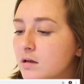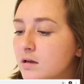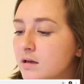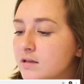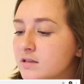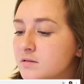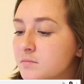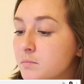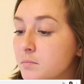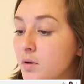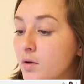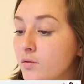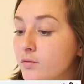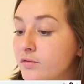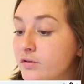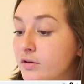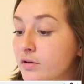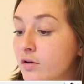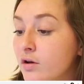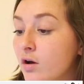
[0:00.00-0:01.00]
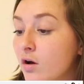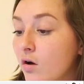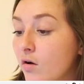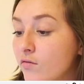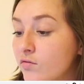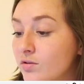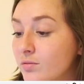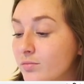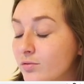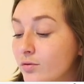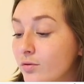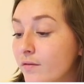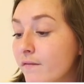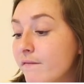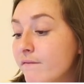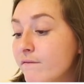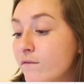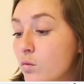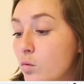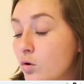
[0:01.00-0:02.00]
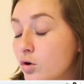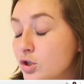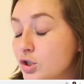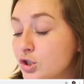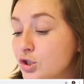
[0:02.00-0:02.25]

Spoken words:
is most comfortable for